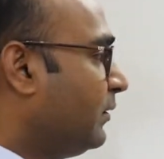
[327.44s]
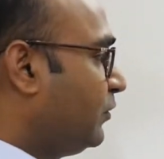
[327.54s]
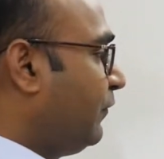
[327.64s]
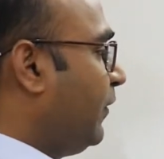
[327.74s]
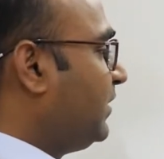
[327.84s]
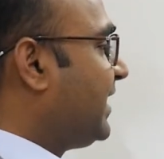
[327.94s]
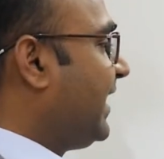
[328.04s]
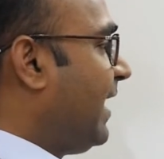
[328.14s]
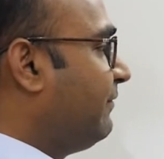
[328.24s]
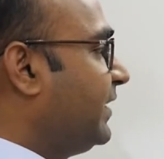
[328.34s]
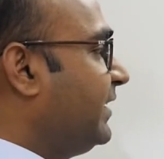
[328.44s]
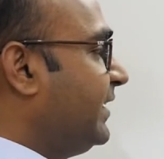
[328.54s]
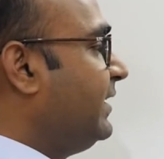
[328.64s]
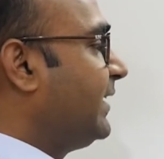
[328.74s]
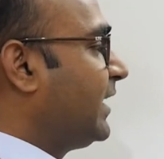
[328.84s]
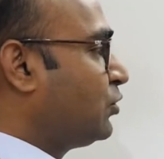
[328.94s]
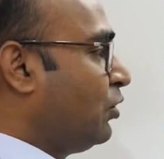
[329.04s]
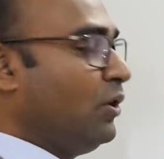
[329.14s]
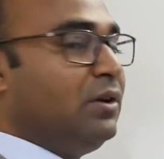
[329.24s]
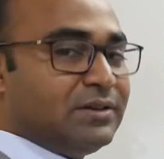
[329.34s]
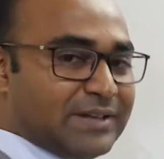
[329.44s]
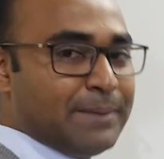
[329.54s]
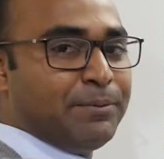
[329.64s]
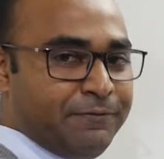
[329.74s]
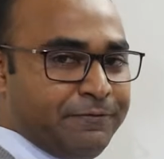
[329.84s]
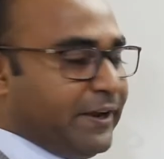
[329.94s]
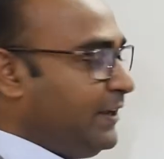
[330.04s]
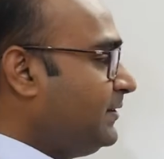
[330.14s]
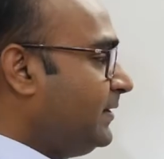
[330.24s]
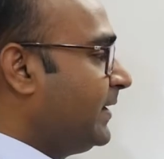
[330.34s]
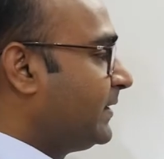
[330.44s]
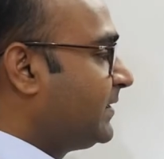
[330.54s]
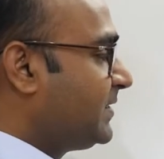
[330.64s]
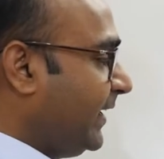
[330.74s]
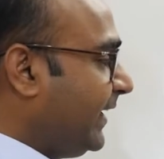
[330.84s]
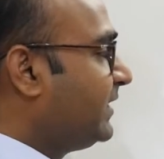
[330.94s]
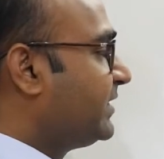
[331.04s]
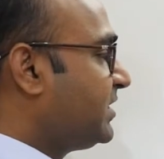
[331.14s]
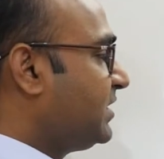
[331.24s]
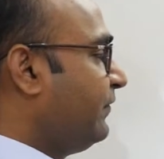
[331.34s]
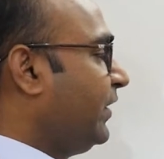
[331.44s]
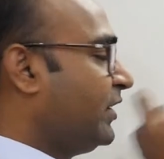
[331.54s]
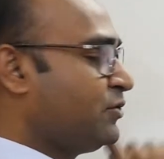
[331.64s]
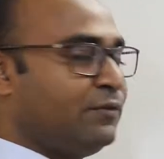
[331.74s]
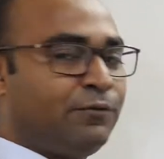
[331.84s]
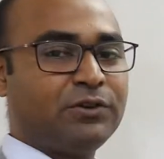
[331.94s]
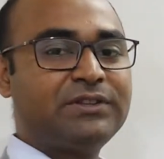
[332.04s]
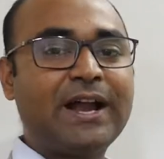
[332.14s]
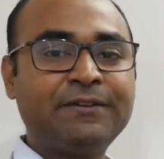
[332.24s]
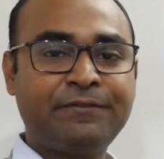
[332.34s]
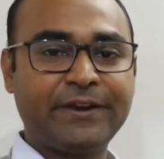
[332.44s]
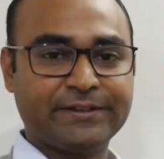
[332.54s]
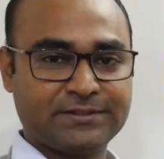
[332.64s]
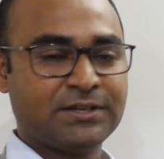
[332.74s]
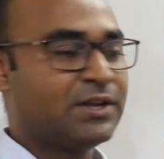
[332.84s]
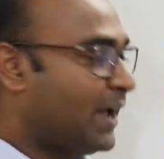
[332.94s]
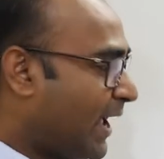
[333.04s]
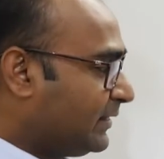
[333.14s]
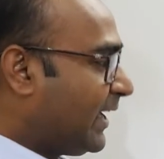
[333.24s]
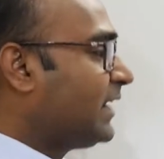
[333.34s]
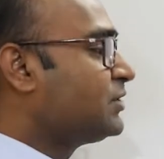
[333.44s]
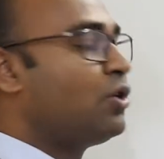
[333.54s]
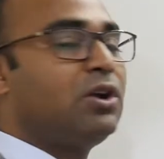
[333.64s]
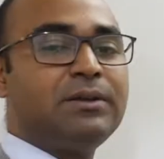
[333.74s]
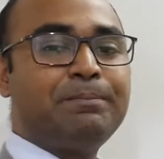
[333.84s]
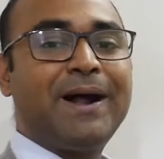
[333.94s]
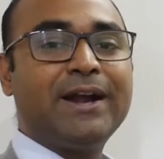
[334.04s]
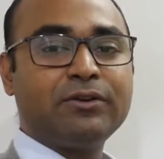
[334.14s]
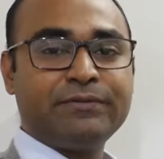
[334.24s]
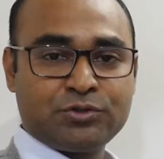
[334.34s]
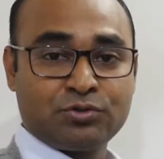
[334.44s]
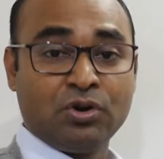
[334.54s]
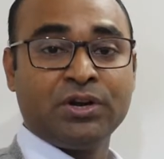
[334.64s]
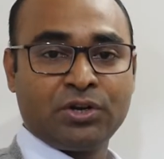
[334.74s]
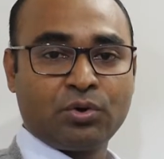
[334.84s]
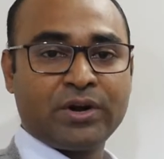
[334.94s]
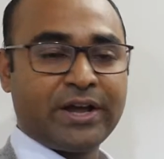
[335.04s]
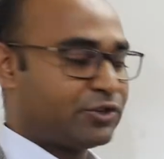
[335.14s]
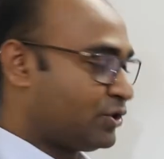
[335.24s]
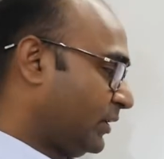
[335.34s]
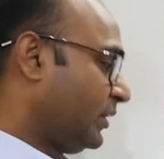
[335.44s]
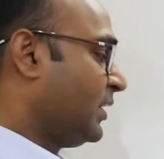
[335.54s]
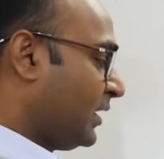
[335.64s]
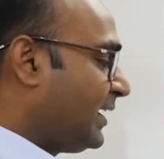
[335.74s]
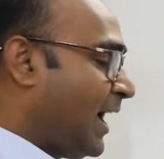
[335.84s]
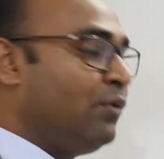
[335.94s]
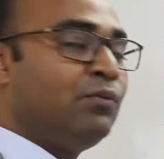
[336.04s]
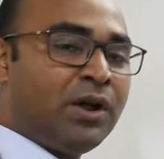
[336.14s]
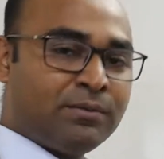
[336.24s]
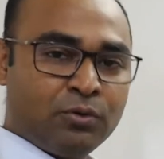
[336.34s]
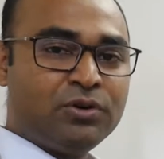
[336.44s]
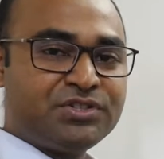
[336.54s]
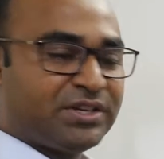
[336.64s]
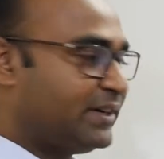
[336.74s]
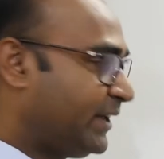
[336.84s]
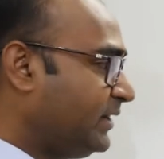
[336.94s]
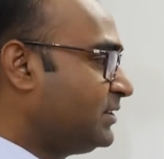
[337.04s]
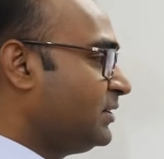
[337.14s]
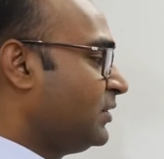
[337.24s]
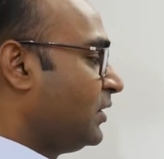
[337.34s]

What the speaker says: The first I have written, that's called type of phrase. The second, justification for that phrase, and that's called the part of a strong introduction. Now one more sentence.